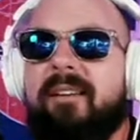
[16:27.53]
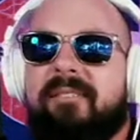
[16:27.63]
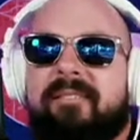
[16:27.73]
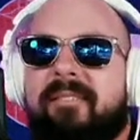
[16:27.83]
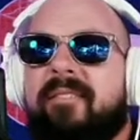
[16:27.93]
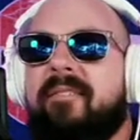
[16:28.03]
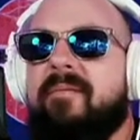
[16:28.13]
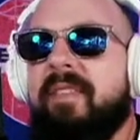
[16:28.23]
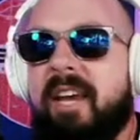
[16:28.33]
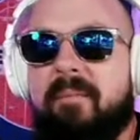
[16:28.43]
I mean,
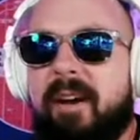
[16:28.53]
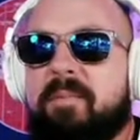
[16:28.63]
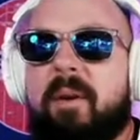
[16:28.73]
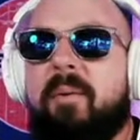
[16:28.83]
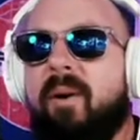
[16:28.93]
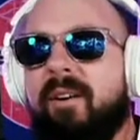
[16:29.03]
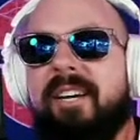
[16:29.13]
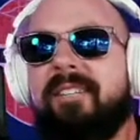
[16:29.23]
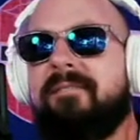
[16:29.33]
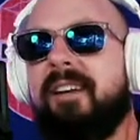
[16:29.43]
it must be
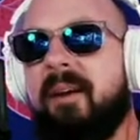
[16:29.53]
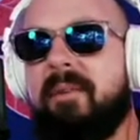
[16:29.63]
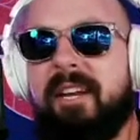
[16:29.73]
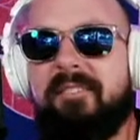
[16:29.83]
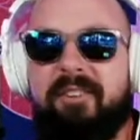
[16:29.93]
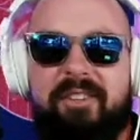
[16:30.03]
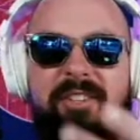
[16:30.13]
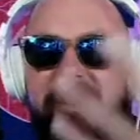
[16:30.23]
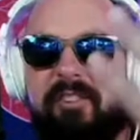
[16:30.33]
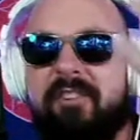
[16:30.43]
working. I mean,
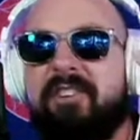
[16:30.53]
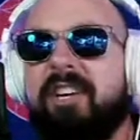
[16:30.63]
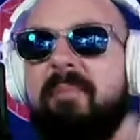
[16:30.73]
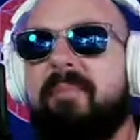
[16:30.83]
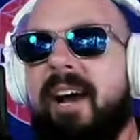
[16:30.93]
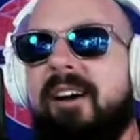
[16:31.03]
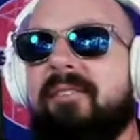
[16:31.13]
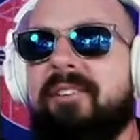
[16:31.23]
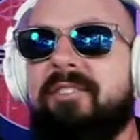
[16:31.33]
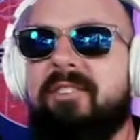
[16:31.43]
you're sitting in your shop
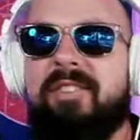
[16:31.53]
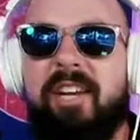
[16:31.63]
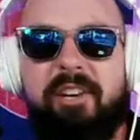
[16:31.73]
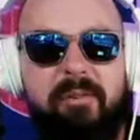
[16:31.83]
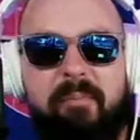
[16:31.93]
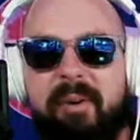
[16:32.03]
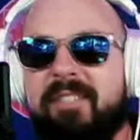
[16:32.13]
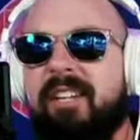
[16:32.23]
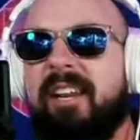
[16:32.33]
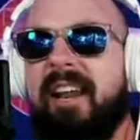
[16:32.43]
now, and you said you were
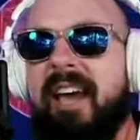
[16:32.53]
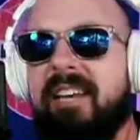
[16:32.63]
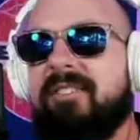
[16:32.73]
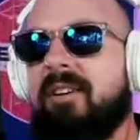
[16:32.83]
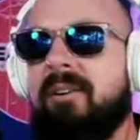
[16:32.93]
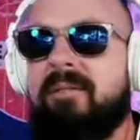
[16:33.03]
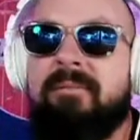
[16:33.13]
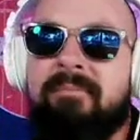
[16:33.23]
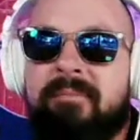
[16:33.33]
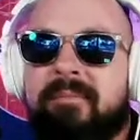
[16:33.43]
busy today,
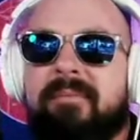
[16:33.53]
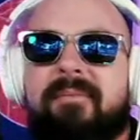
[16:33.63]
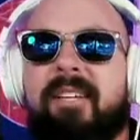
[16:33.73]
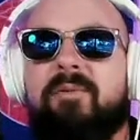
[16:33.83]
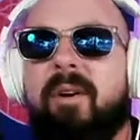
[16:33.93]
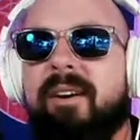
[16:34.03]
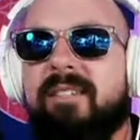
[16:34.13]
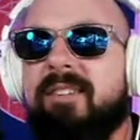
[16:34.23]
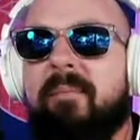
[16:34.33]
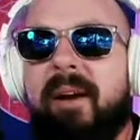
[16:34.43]
so it's
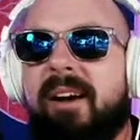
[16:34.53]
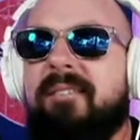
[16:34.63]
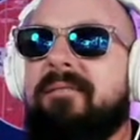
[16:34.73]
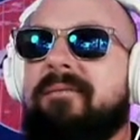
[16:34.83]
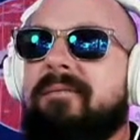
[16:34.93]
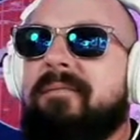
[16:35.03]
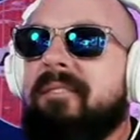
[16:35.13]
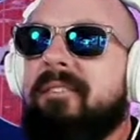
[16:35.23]
working somehow.